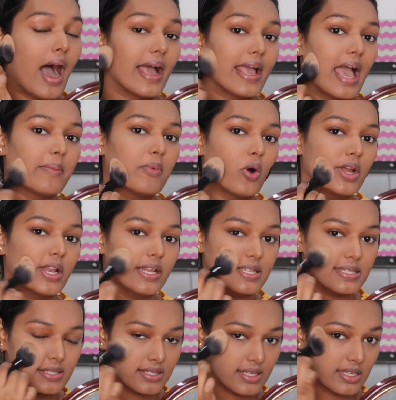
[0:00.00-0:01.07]
I am
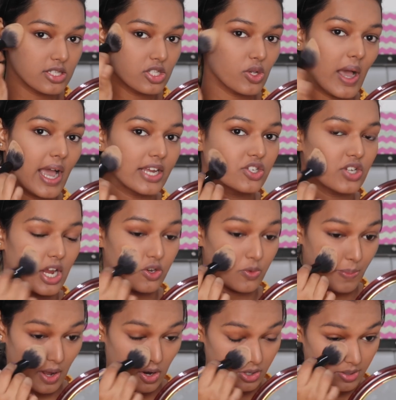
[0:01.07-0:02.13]
oily skin, so I try
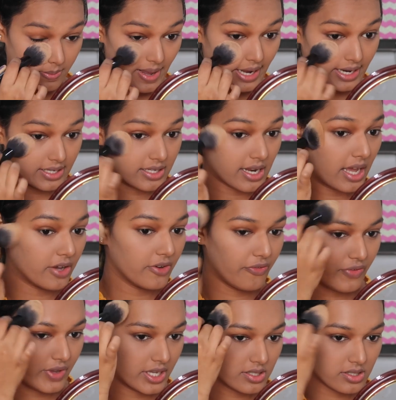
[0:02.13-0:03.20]
to powder my entire
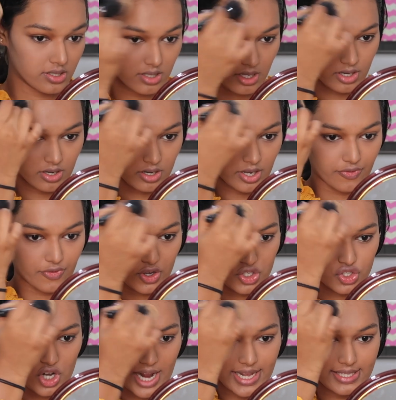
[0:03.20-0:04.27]
face. If
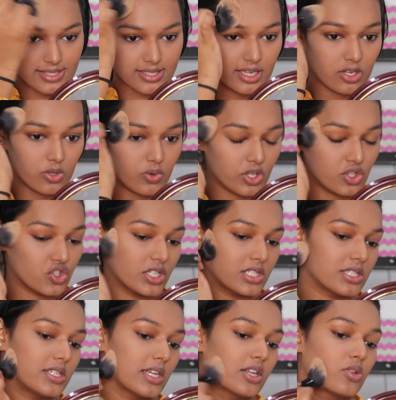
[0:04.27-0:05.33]
you're dry skin, you can
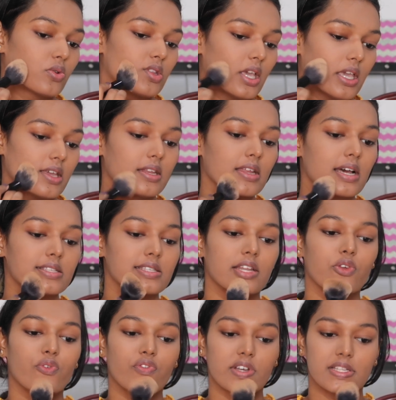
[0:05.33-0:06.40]
just stick to the area
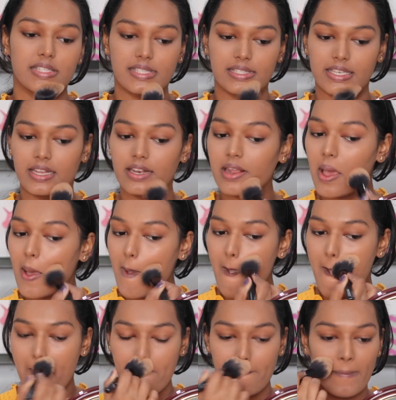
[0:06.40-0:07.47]
that you've concealed,
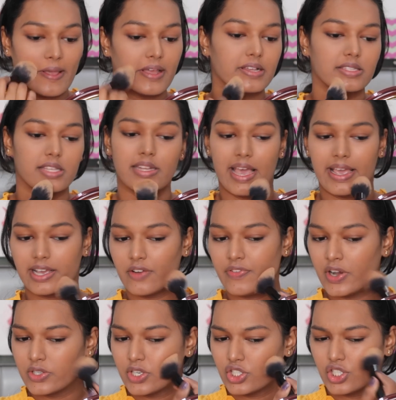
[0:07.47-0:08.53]
because the Nykaa
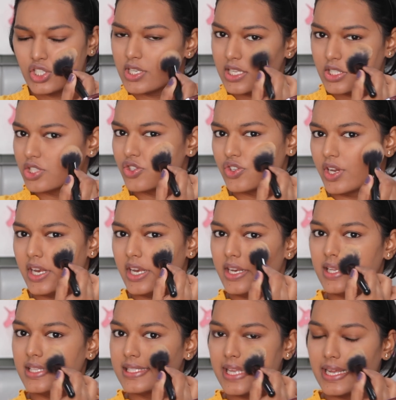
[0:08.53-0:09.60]
foundation doesn't really
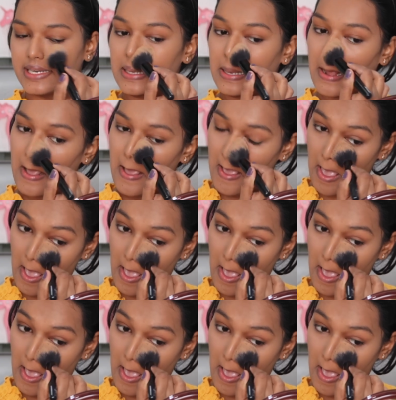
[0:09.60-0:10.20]
need setting.